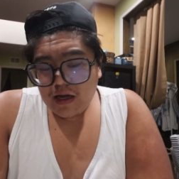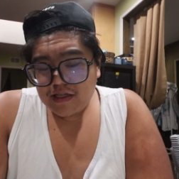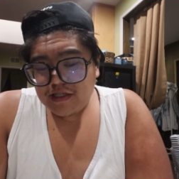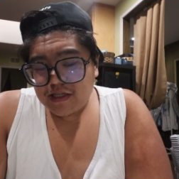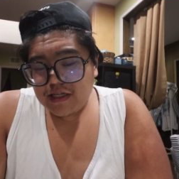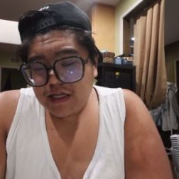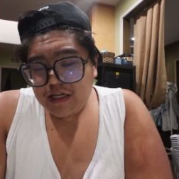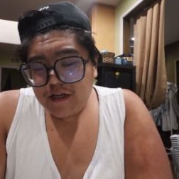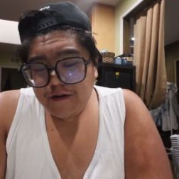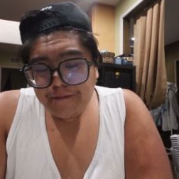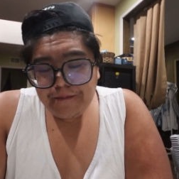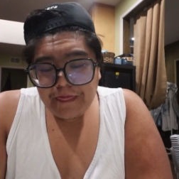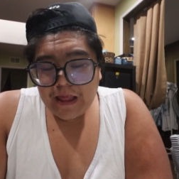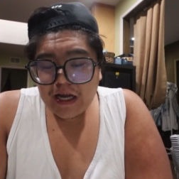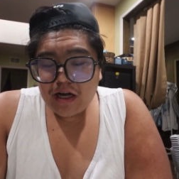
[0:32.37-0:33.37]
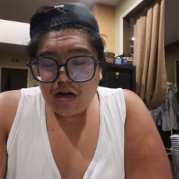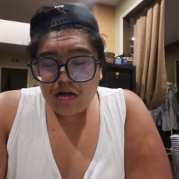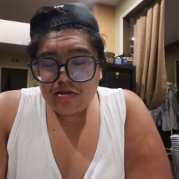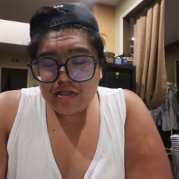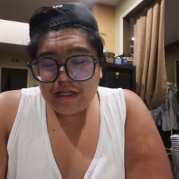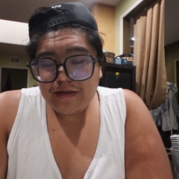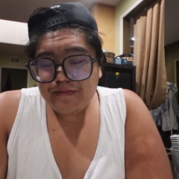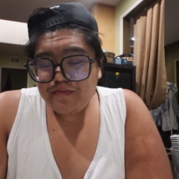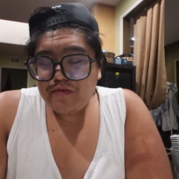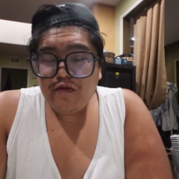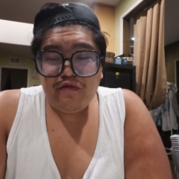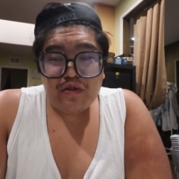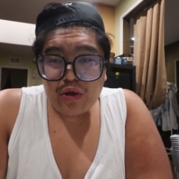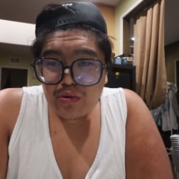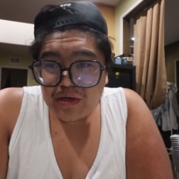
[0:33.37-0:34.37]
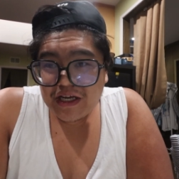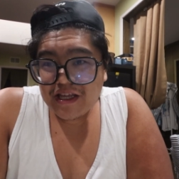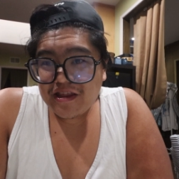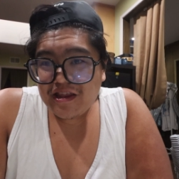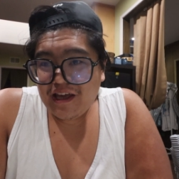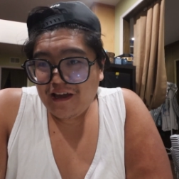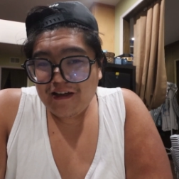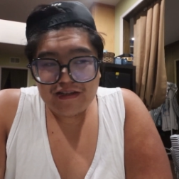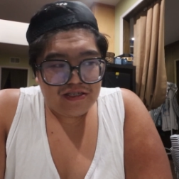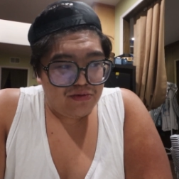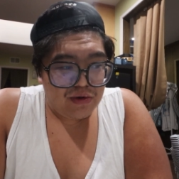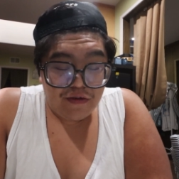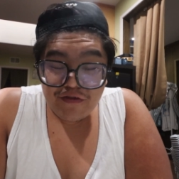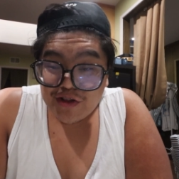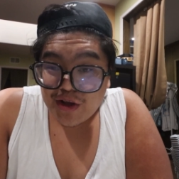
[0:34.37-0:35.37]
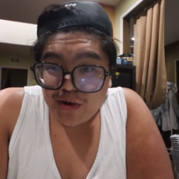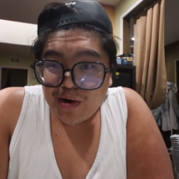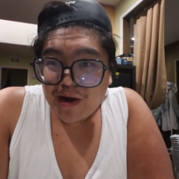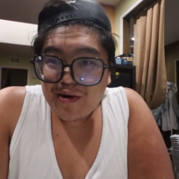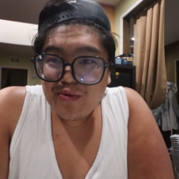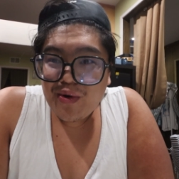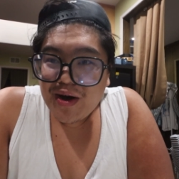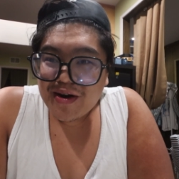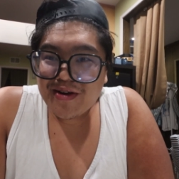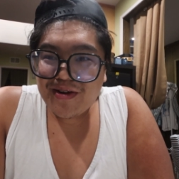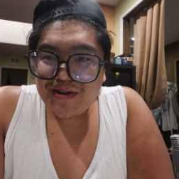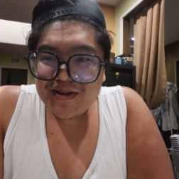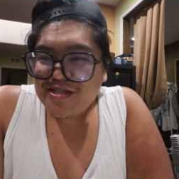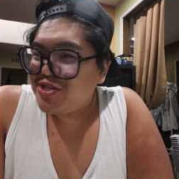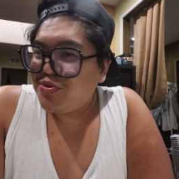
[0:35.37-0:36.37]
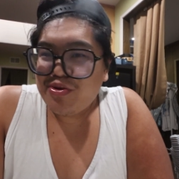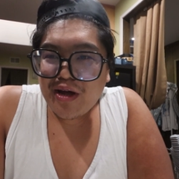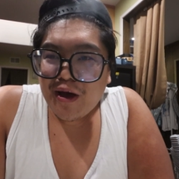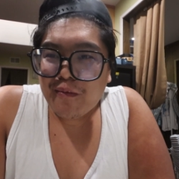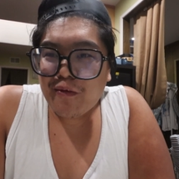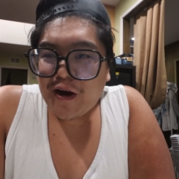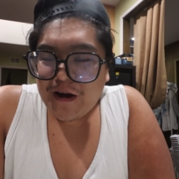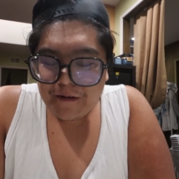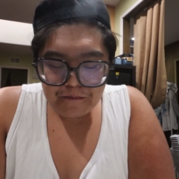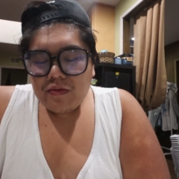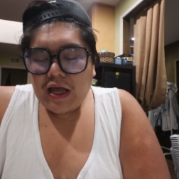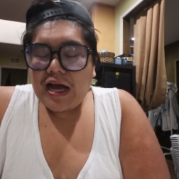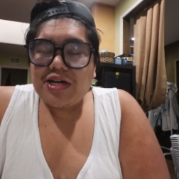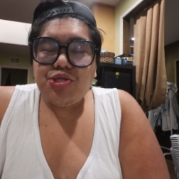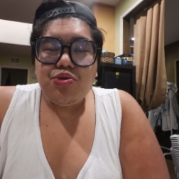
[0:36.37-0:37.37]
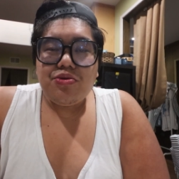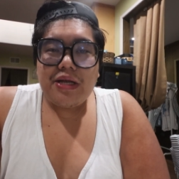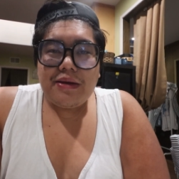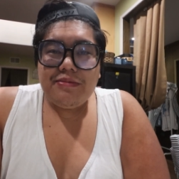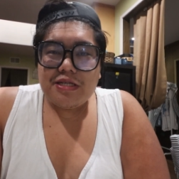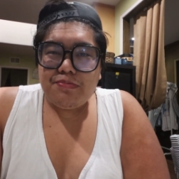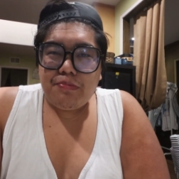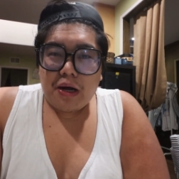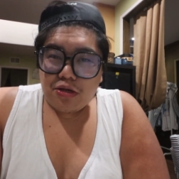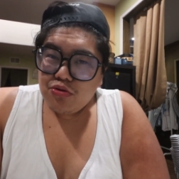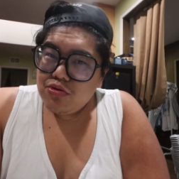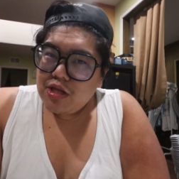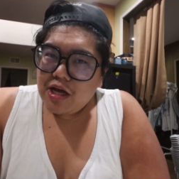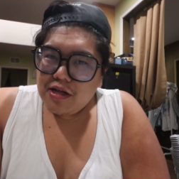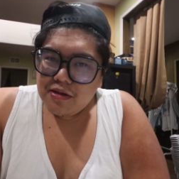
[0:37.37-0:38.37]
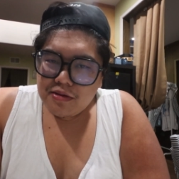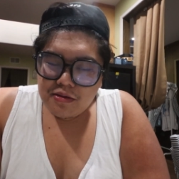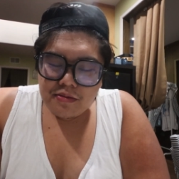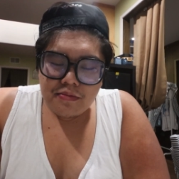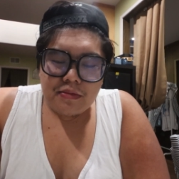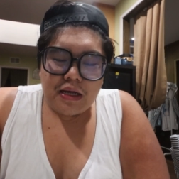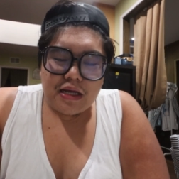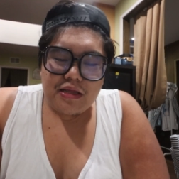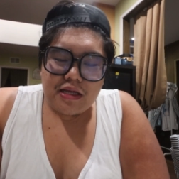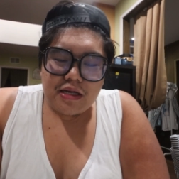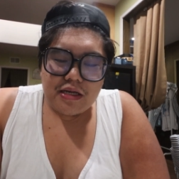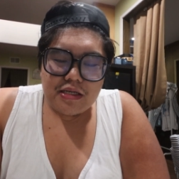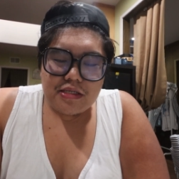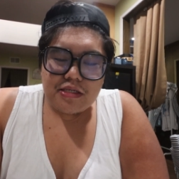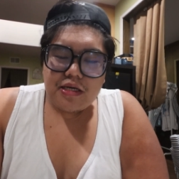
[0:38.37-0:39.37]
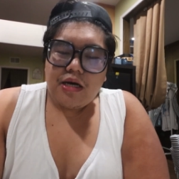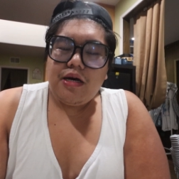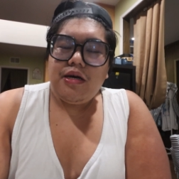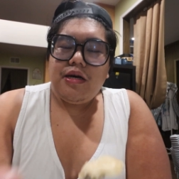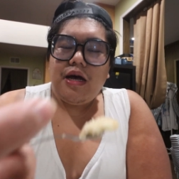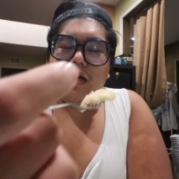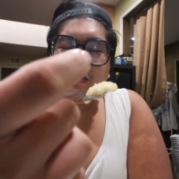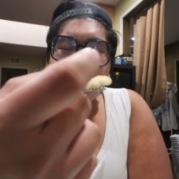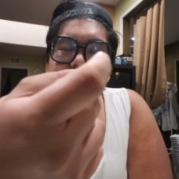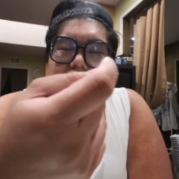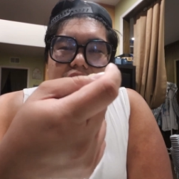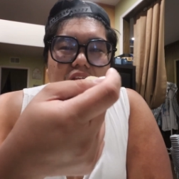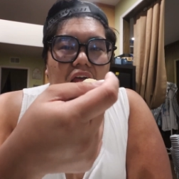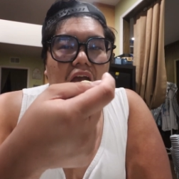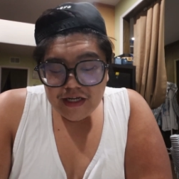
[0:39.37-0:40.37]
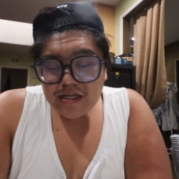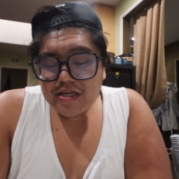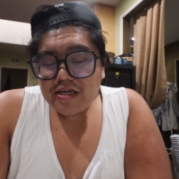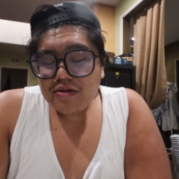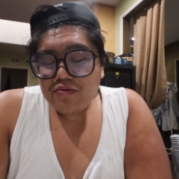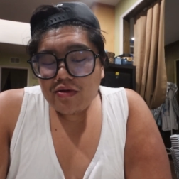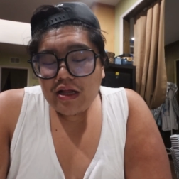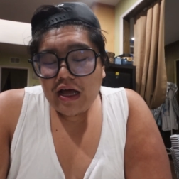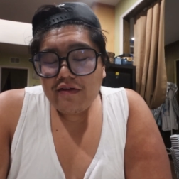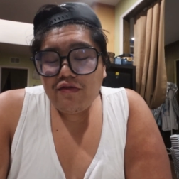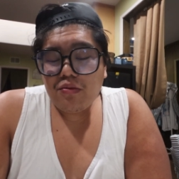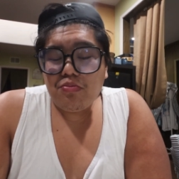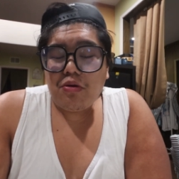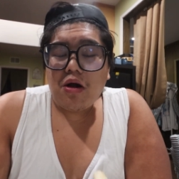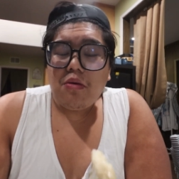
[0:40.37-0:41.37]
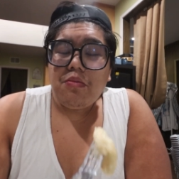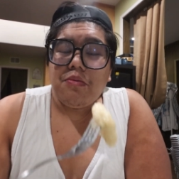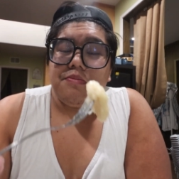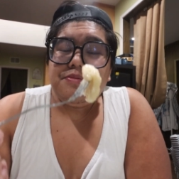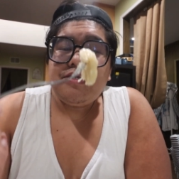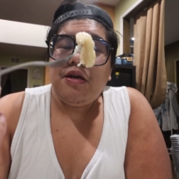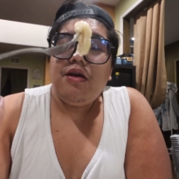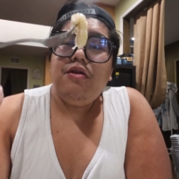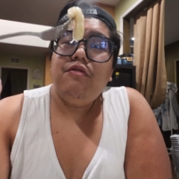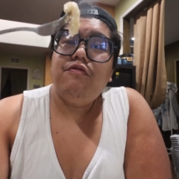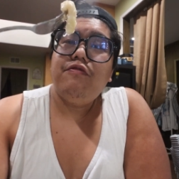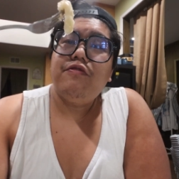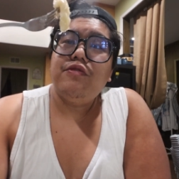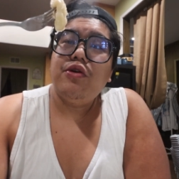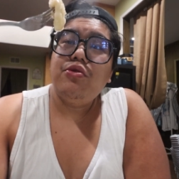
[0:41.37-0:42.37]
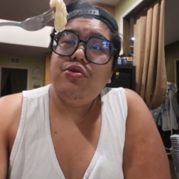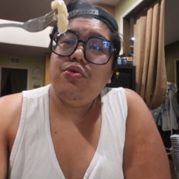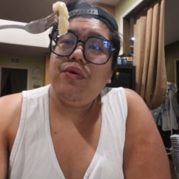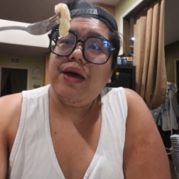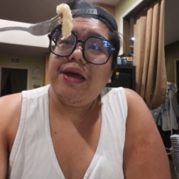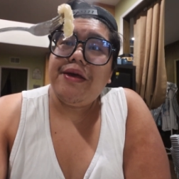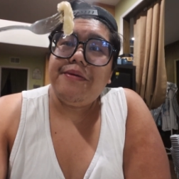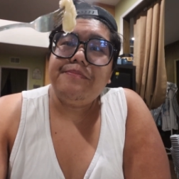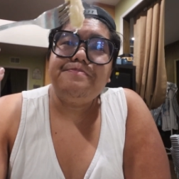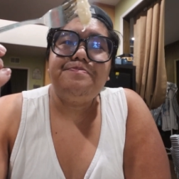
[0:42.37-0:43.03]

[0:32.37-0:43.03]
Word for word: As a kid, I called it floating thing because it would float on water. So dumb, right? The actual name is balutan, I think is uh, how to say it. Eating it will have your problems float away.